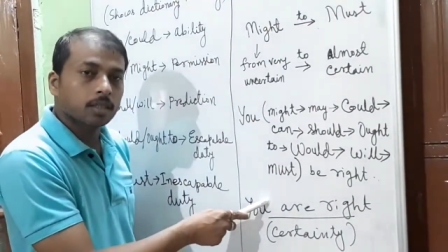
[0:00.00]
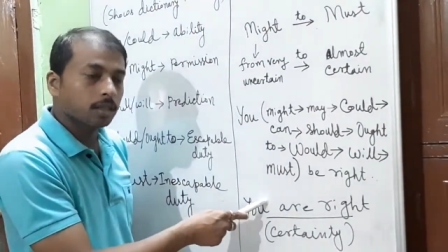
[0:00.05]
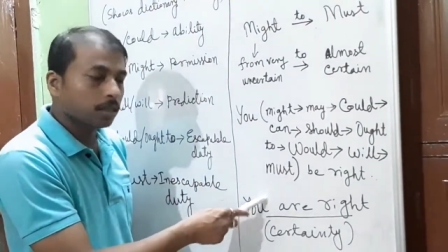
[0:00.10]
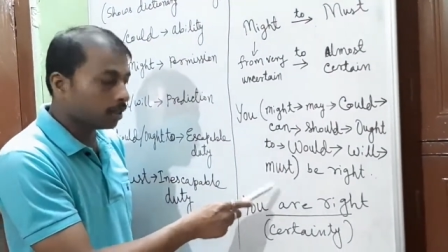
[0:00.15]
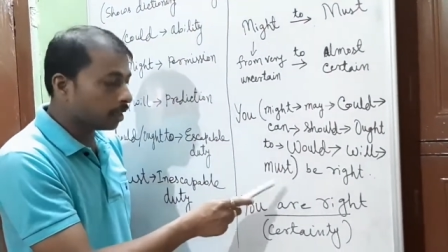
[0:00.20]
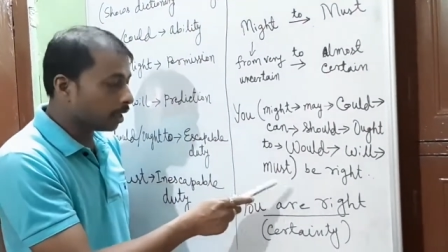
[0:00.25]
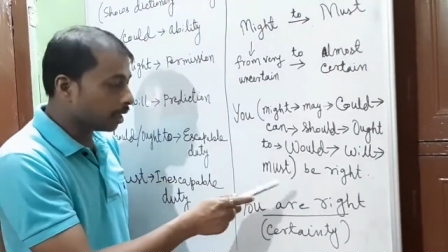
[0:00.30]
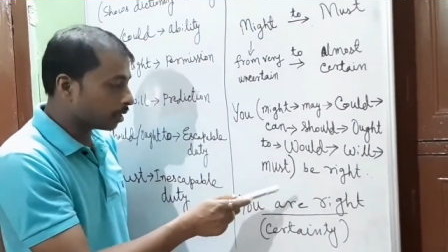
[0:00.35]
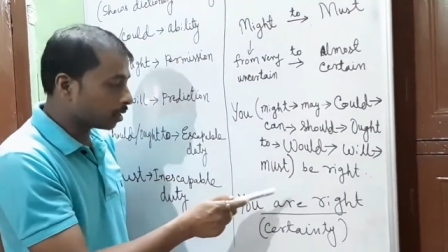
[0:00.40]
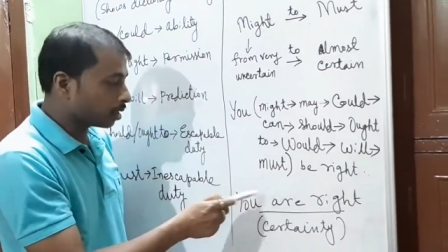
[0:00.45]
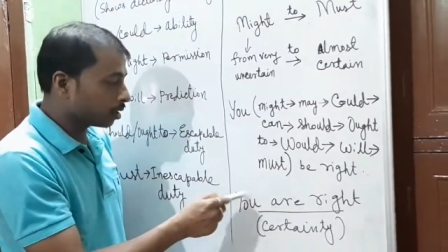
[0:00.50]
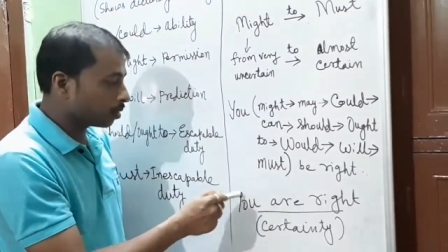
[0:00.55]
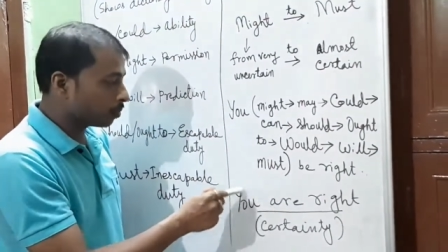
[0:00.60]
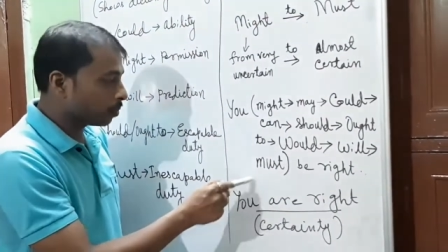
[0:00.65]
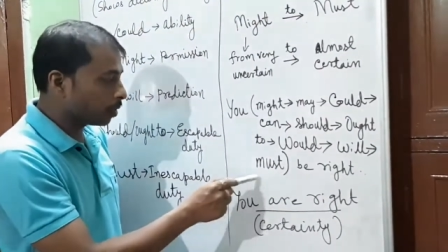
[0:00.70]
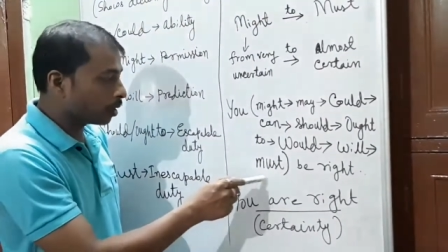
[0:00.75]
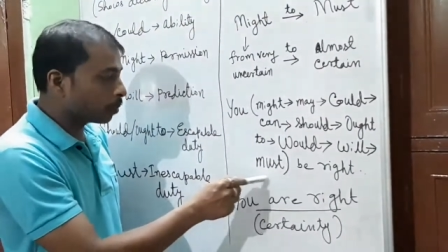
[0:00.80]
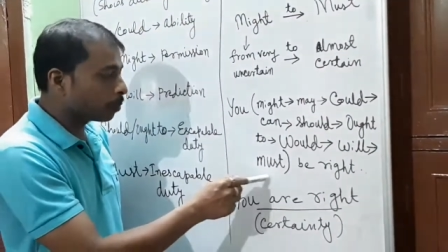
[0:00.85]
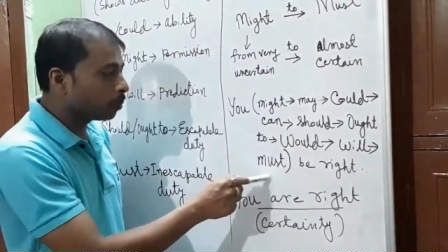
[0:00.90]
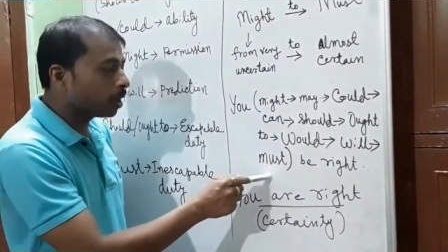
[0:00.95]
Yes,
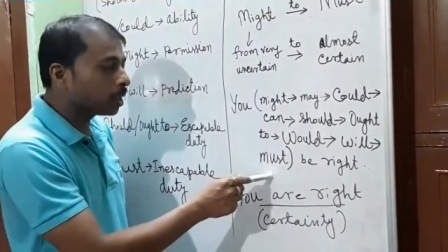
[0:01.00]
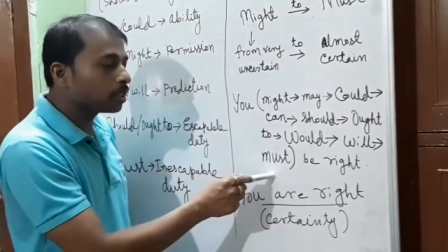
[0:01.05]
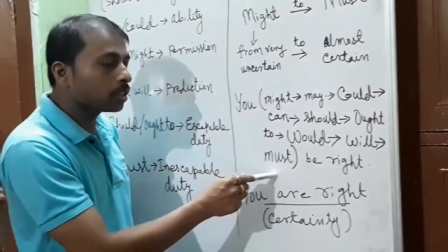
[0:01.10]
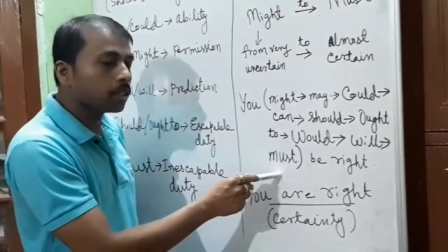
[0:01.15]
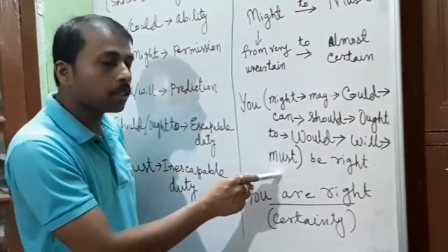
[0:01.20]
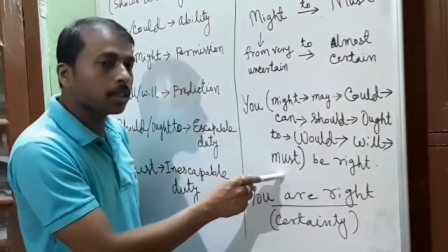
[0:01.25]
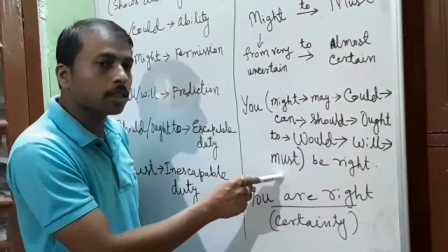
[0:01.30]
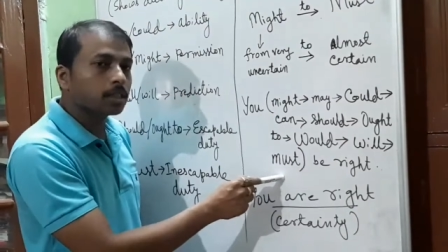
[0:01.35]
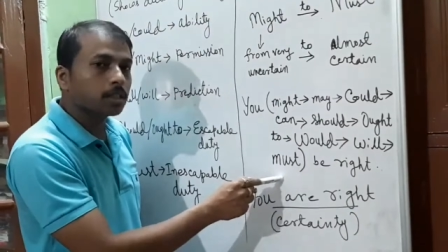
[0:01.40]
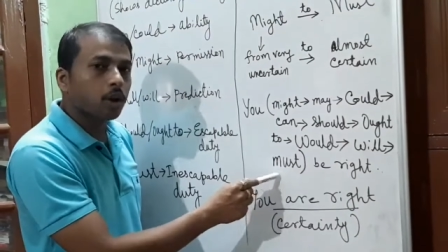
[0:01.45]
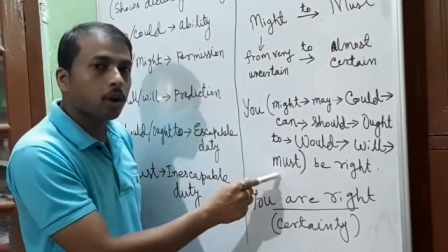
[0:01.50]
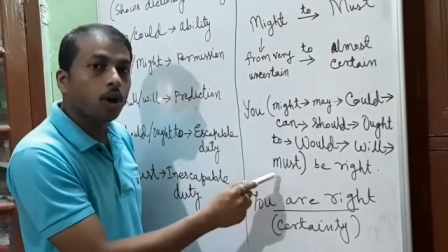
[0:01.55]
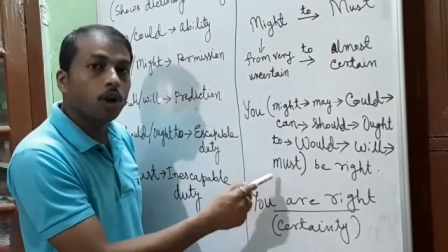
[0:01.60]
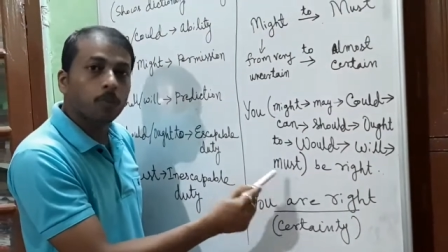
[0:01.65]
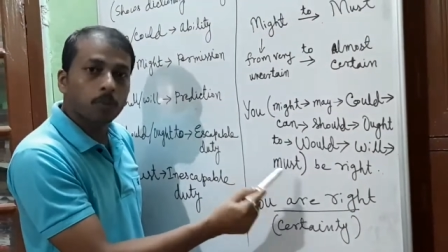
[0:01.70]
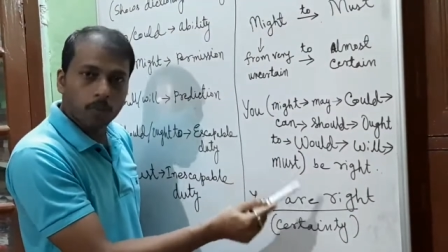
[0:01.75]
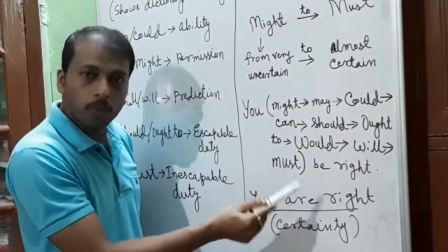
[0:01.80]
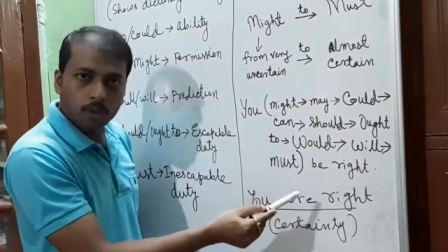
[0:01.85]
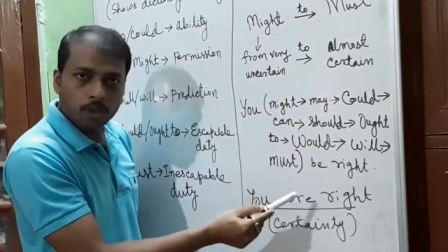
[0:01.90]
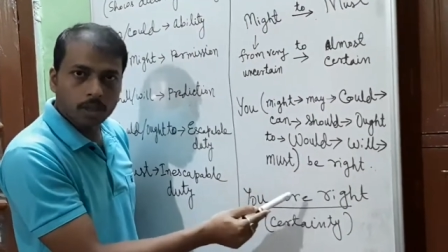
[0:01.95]
but must is
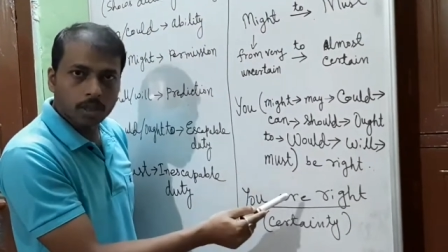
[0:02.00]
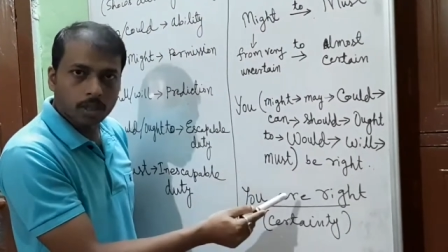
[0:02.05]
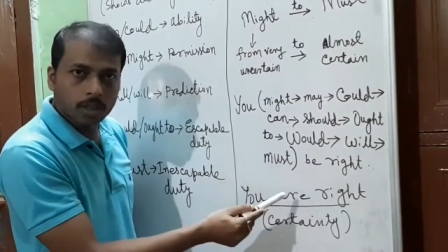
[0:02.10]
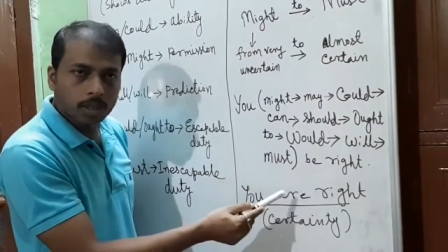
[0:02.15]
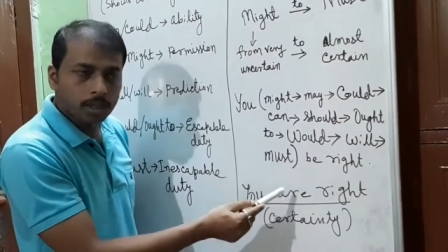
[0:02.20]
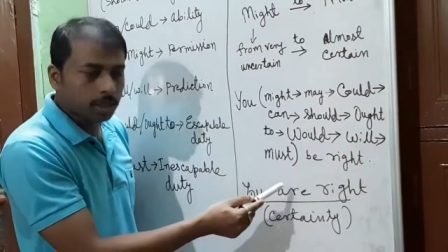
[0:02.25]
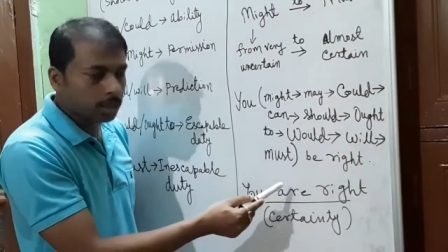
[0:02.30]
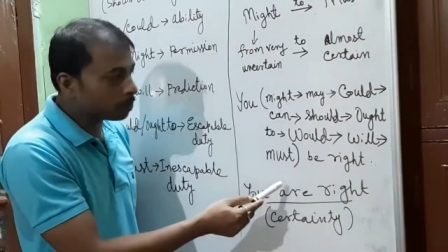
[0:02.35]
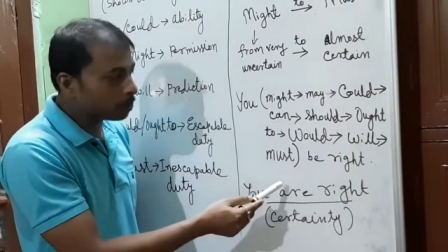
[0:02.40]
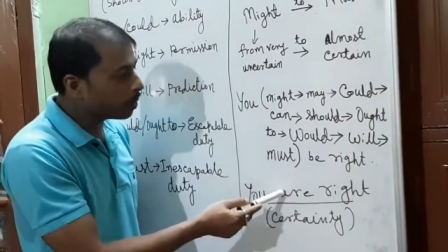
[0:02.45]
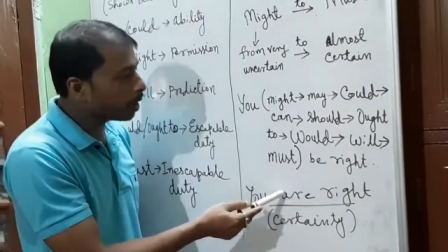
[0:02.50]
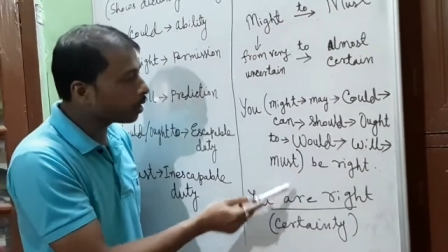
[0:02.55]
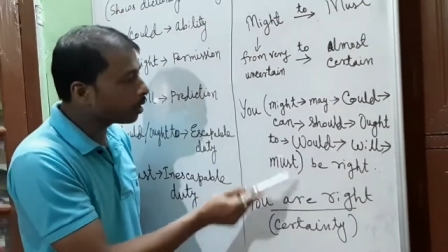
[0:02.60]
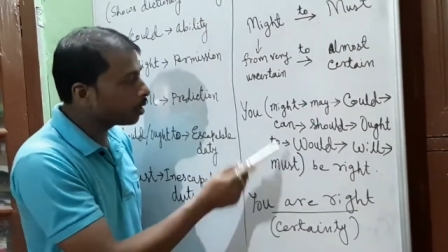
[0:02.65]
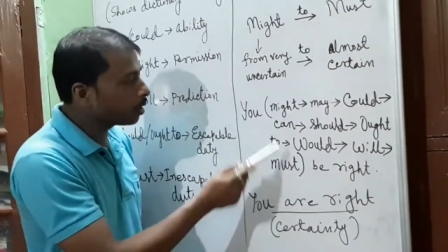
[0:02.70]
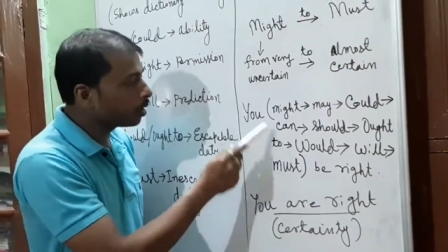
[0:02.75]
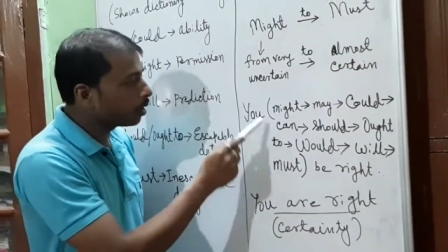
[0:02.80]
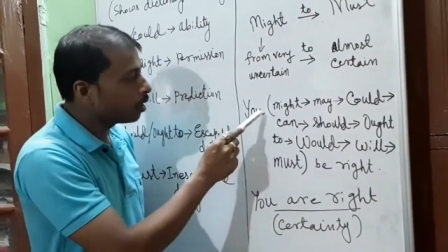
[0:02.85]
almost certain aspect.